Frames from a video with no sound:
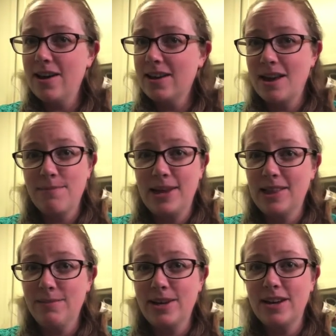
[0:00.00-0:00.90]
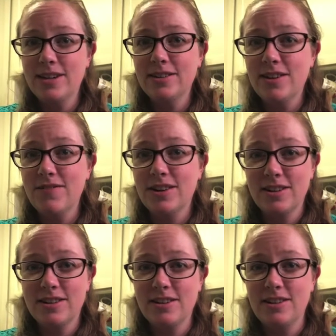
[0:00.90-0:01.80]
again, mainly because of the
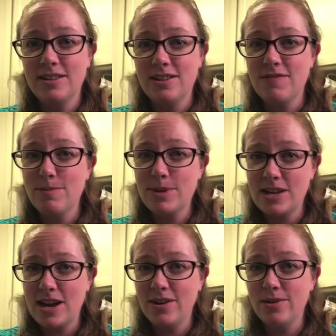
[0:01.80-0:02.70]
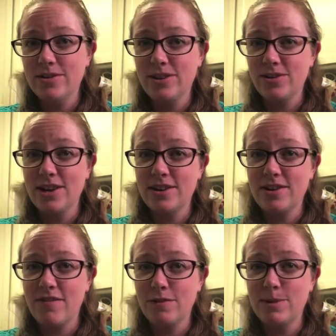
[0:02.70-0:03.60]
consistency of the potatoes. I do like a
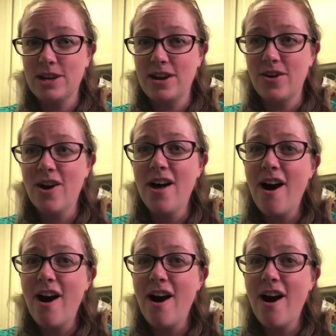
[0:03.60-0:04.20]
softer potato.